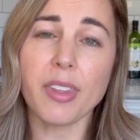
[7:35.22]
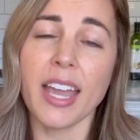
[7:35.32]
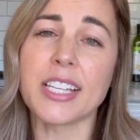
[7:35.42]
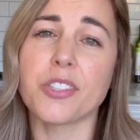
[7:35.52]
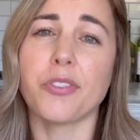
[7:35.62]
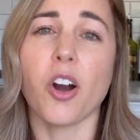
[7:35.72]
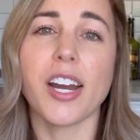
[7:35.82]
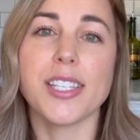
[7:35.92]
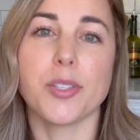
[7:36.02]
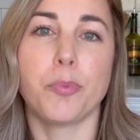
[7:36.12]
as far
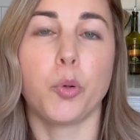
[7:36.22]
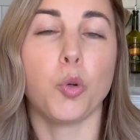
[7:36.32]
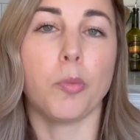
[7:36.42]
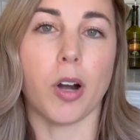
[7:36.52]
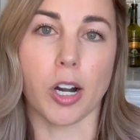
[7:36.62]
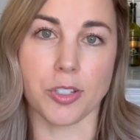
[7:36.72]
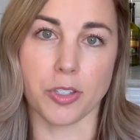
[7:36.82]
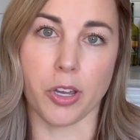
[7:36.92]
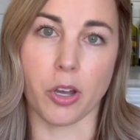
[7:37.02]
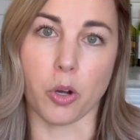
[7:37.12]
as pool bars
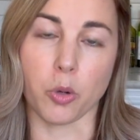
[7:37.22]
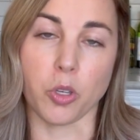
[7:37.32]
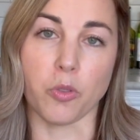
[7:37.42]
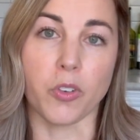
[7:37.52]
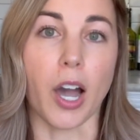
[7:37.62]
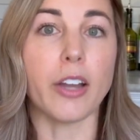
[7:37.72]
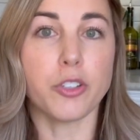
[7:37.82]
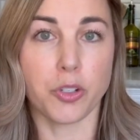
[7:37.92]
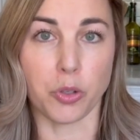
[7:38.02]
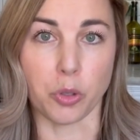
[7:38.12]
go, you've got
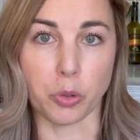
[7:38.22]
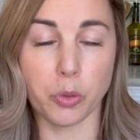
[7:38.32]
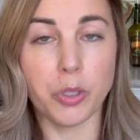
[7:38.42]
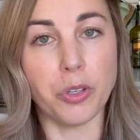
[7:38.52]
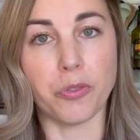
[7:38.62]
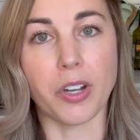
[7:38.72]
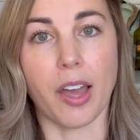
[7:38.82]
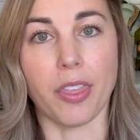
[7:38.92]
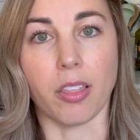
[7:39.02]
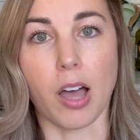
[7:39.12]
two. You've
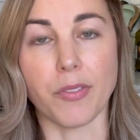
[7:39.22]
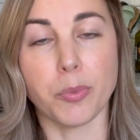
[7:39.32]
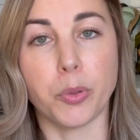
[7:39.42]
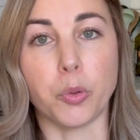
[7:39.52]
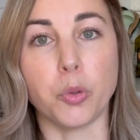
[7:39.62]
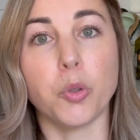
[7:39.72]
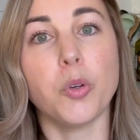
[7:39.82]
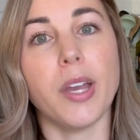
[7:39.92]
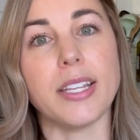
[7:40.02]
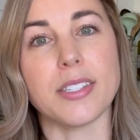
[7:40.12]
got the lava
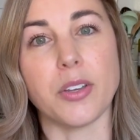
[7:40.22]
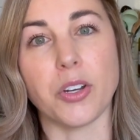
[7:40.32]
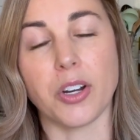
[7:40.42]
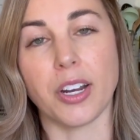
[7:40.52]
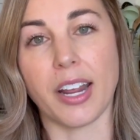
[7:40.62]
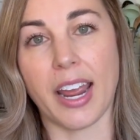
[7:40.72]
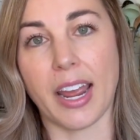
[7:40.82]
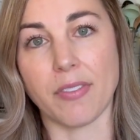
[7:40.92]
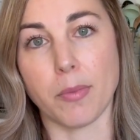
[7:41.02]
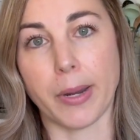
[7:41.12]
pool, and so you're gonna
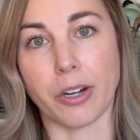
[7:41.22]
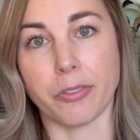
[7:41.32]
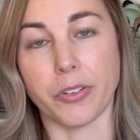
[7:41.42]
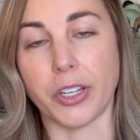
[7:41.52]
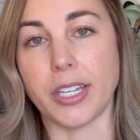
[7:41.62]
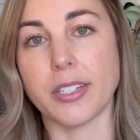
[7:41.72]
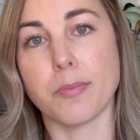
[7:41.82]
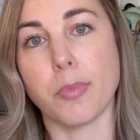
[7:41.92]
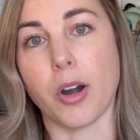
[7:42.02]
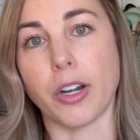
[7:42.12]
have the Barefoot
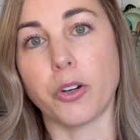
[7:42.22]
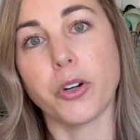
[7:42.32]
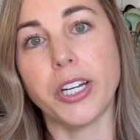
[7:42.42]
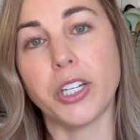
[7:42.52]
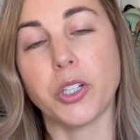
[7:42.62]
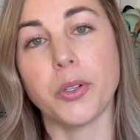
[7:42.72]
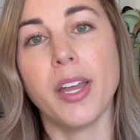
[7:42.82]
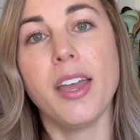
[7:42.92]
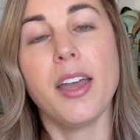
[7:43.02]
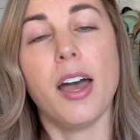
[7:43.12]
Bar and Grill
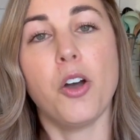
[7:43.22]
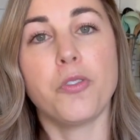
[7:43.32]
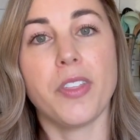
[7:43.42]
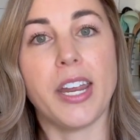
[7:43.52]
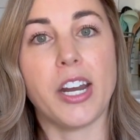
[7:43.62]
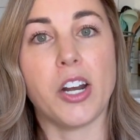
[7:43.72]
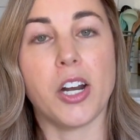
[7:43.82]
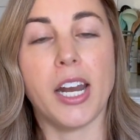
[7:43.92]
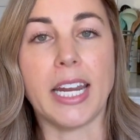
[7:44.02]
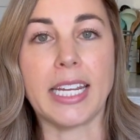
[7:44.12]
over
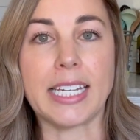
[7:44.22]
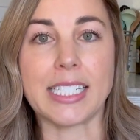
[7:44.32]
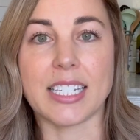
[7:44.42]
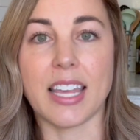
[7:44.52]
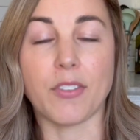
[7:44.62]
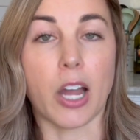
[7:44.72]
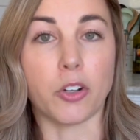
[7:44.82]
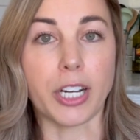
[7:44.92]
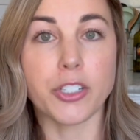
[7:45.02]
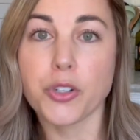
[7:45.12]
there, and they've got
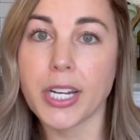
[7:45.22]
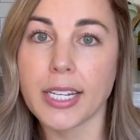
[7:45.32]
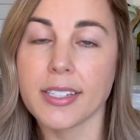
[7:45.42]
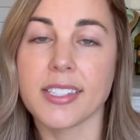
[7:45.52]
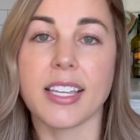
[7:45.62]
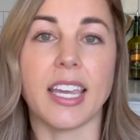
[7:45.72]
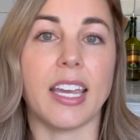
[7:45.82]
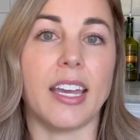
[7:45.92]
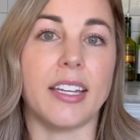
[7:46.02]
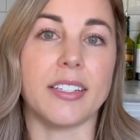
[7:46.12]
great drinks,
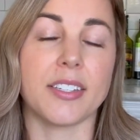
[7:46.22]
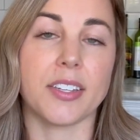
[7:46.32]
and